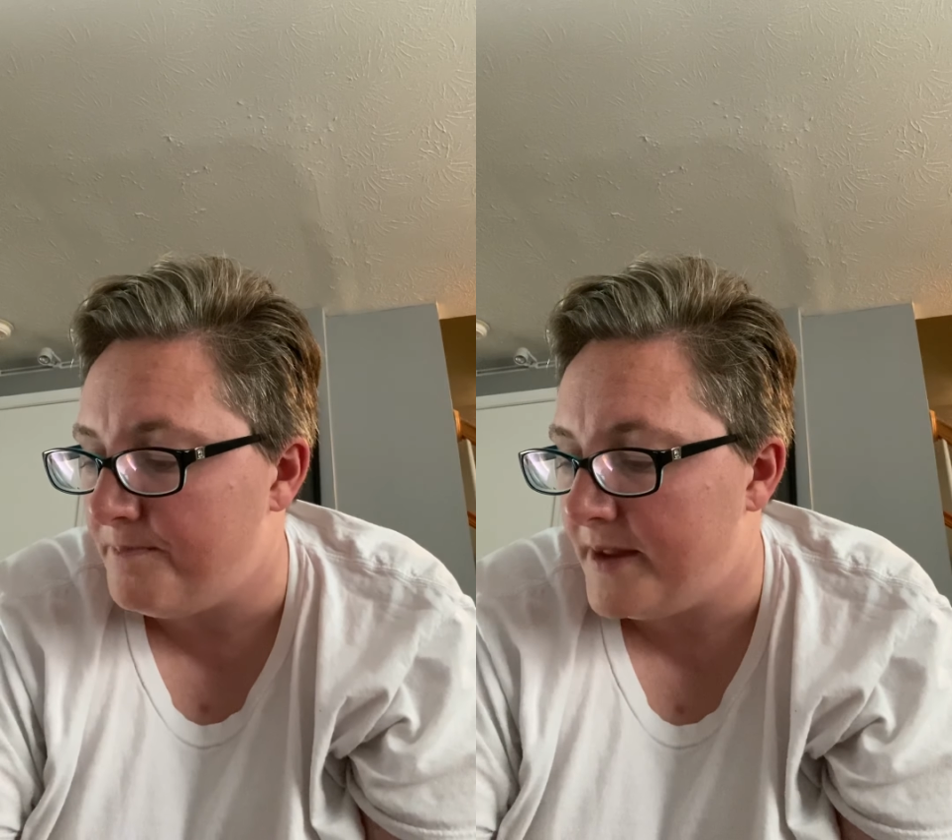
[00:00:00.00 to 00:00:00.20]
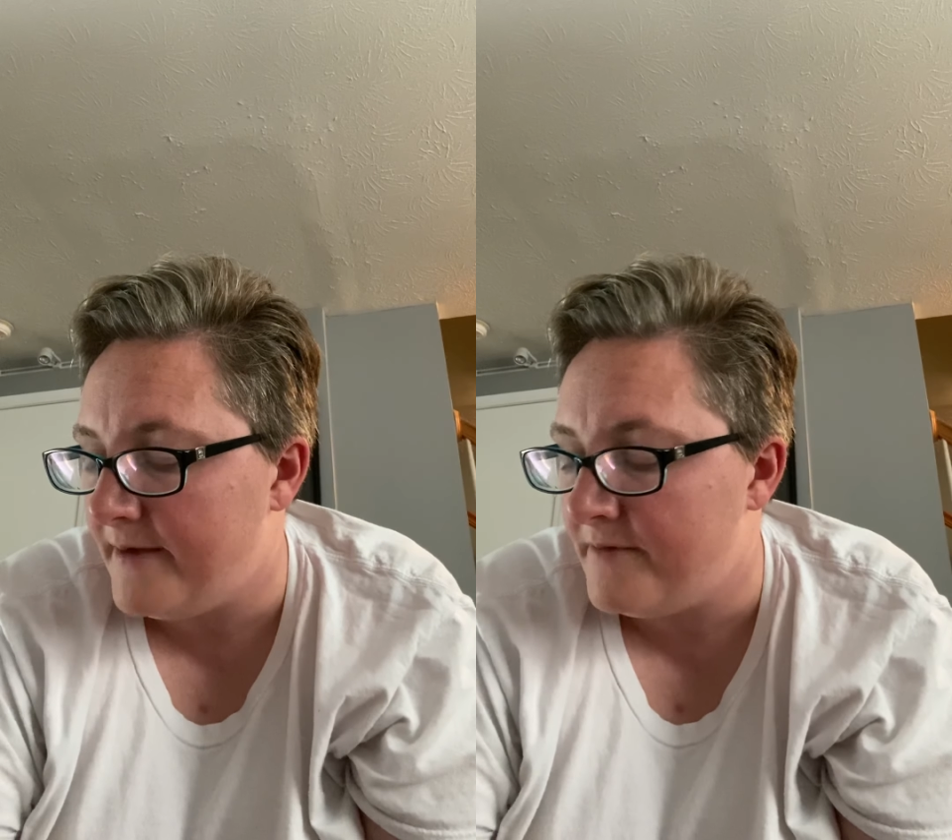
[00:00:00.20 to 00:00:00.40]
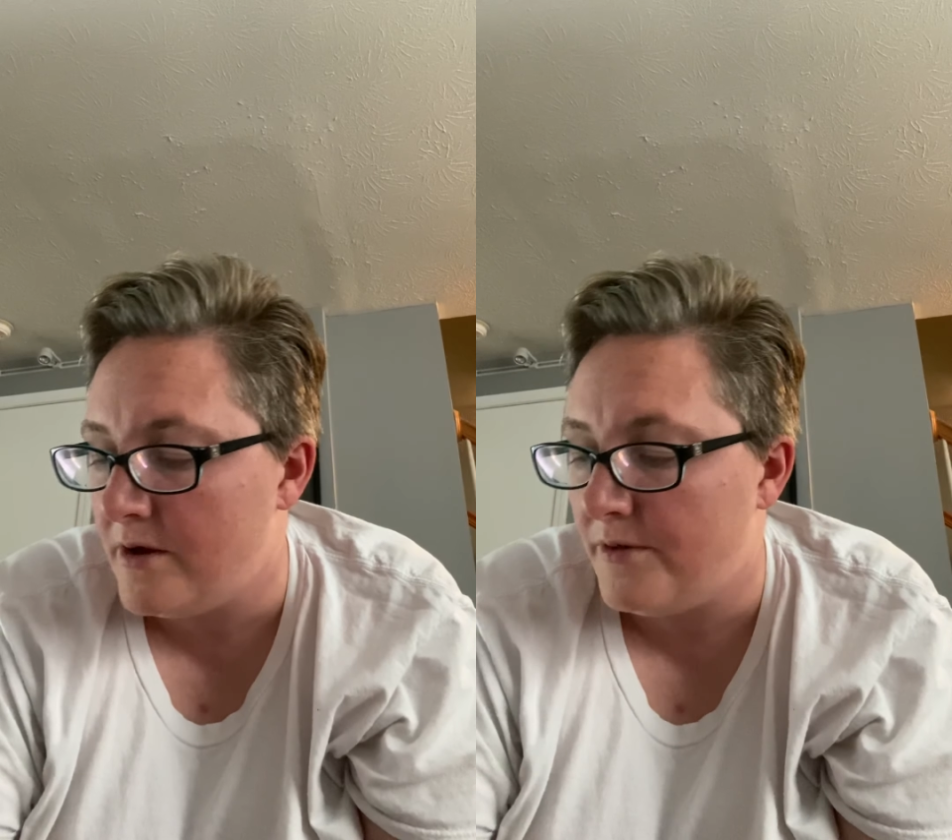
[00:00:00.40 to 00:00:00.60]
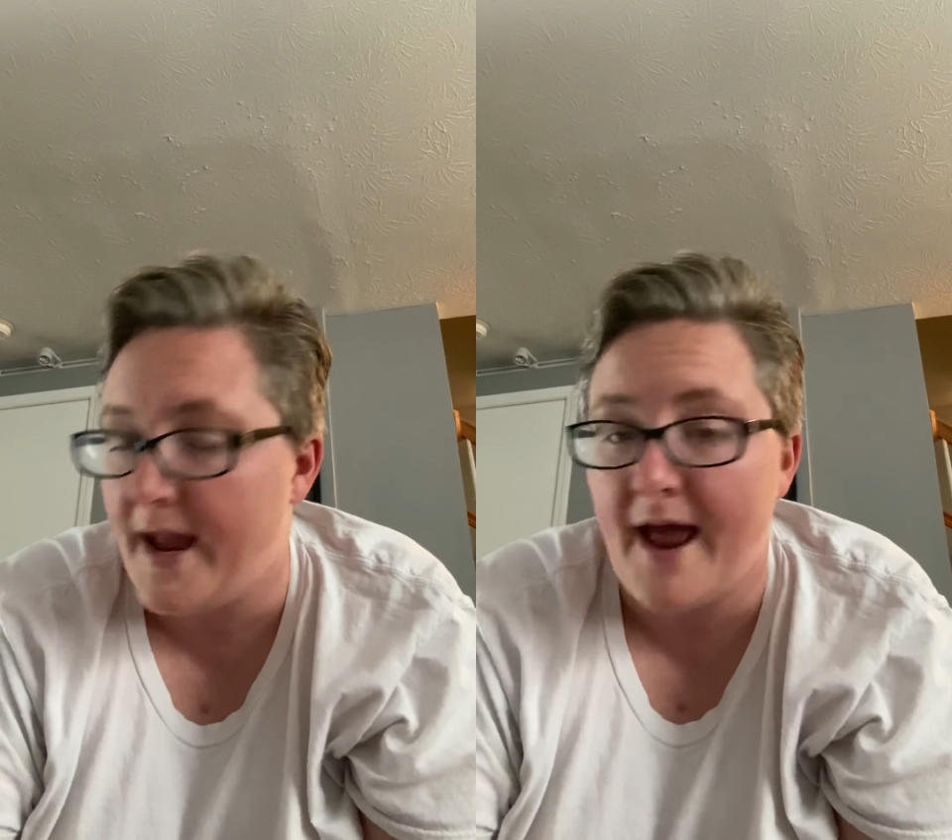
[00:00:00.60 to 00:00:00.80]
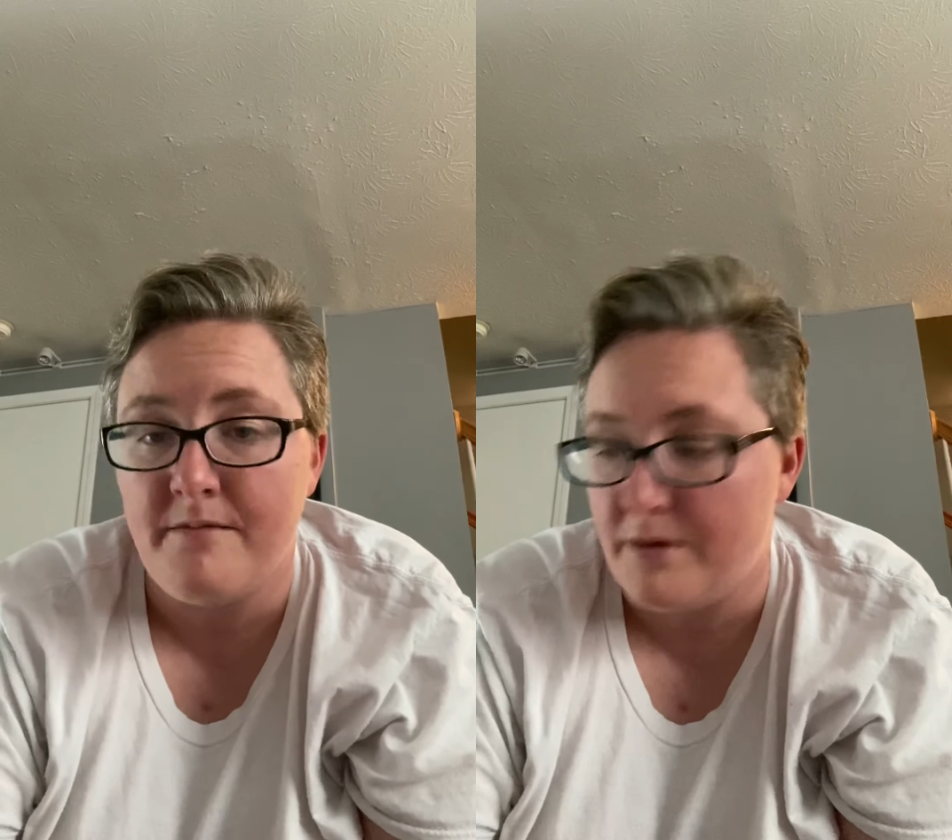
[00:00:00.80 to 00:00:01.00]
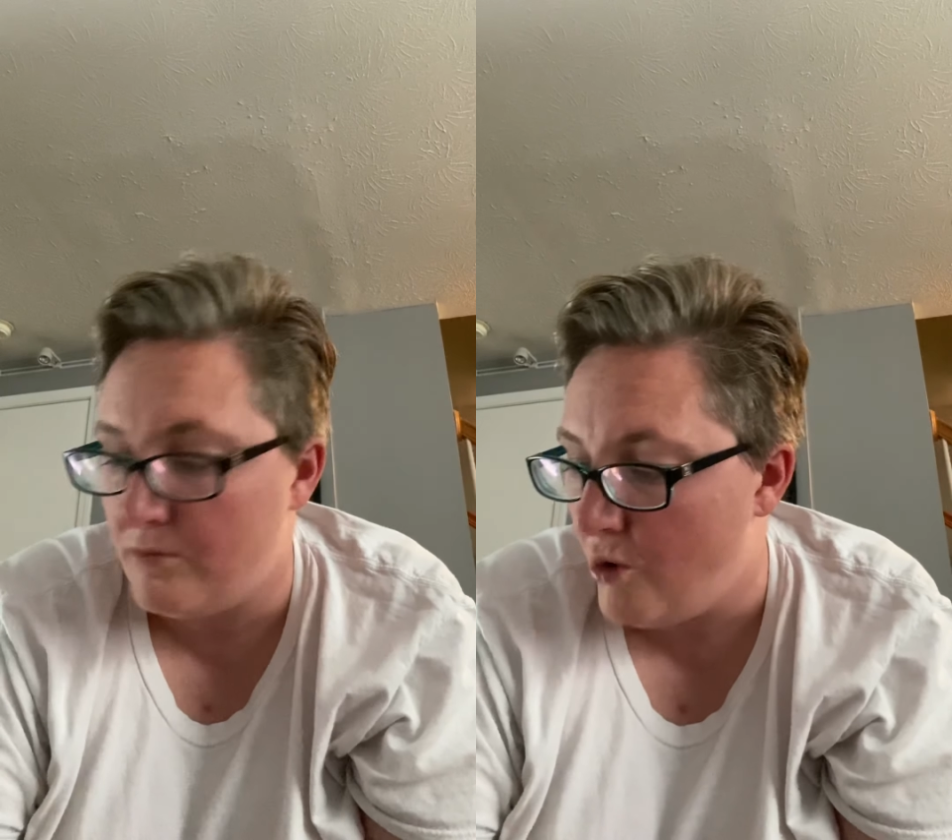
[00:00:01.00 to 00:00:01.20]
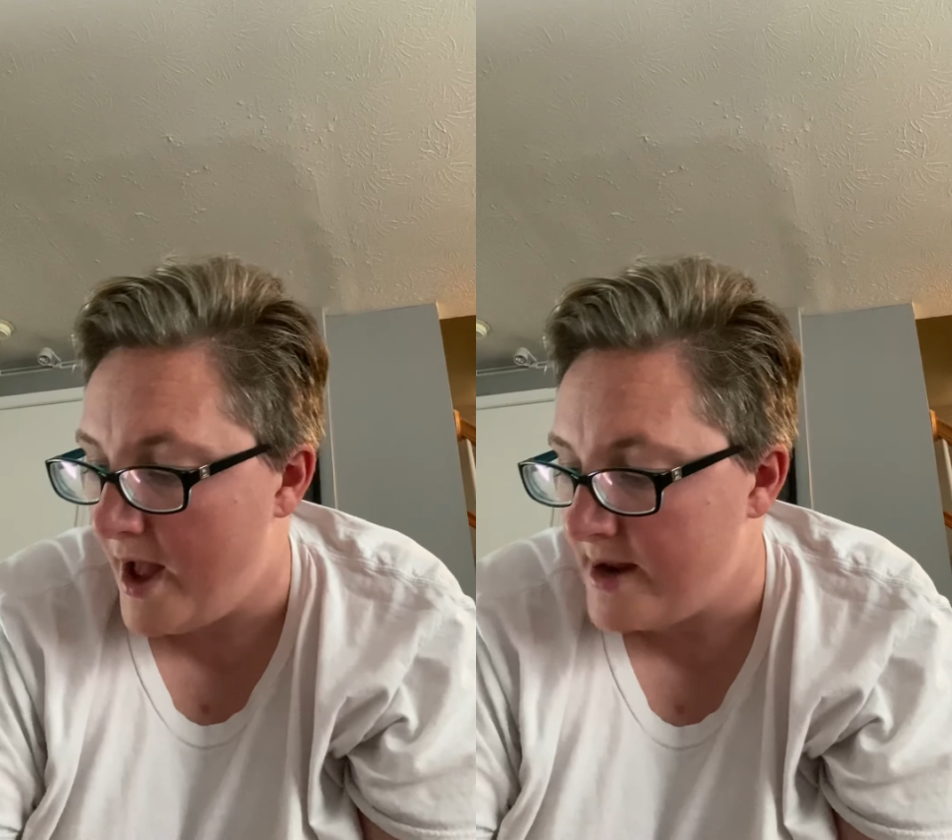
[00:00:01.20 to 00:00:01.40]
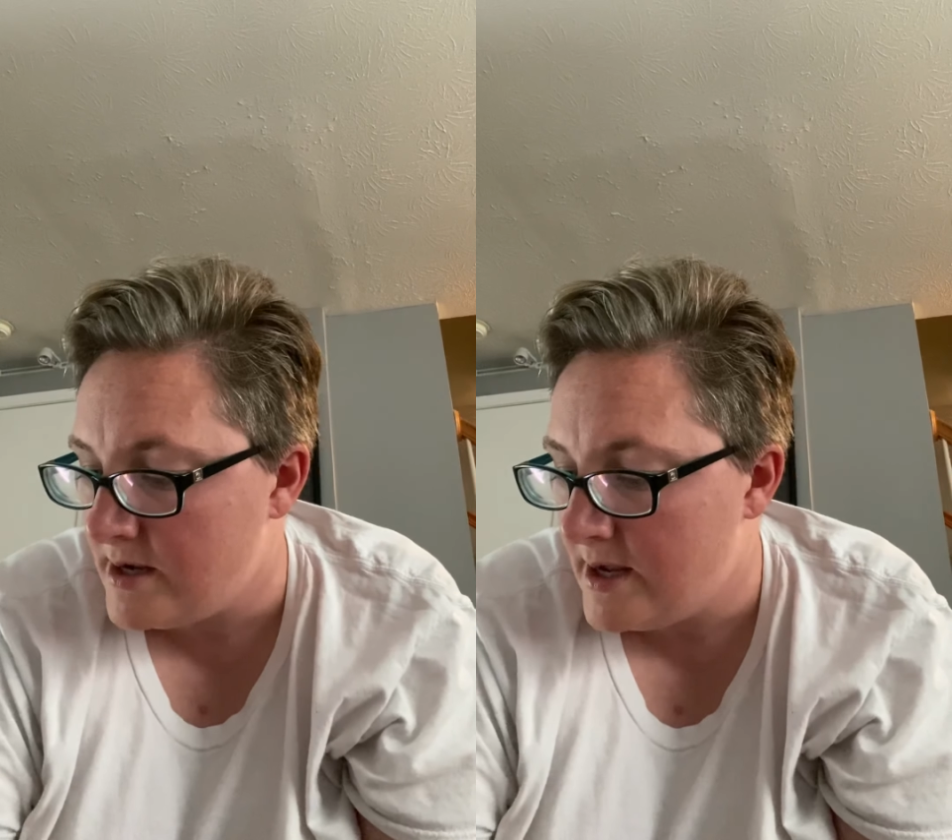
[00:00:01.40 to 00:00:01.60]
even though they hadn't been
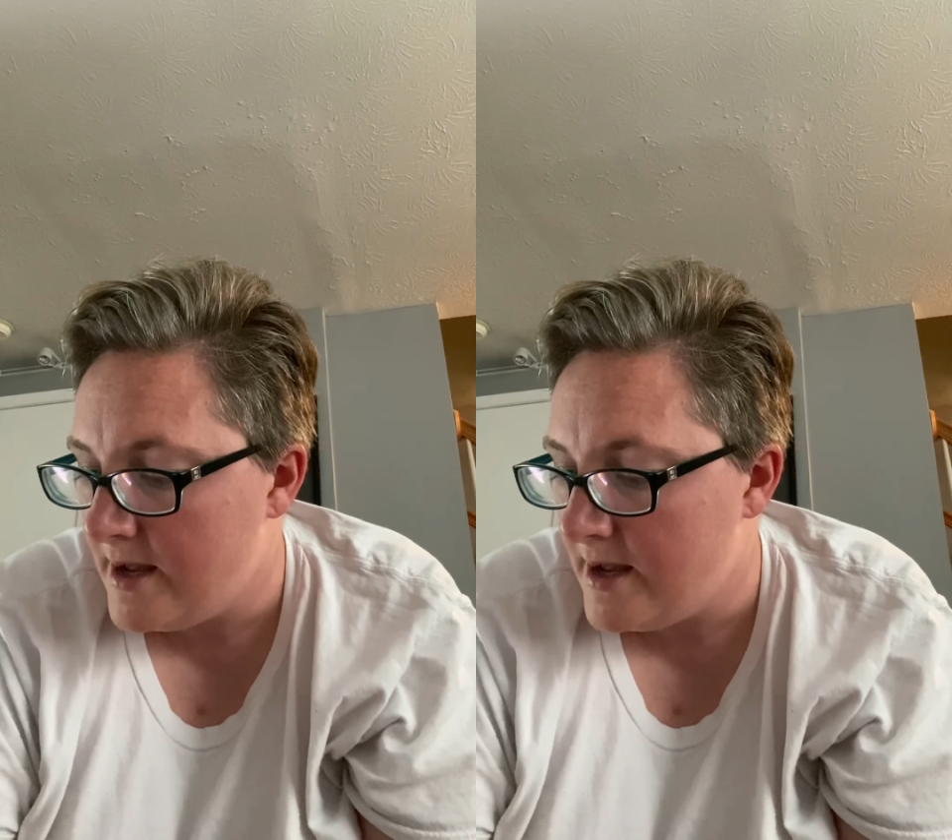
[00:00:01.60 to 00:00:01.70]
wed,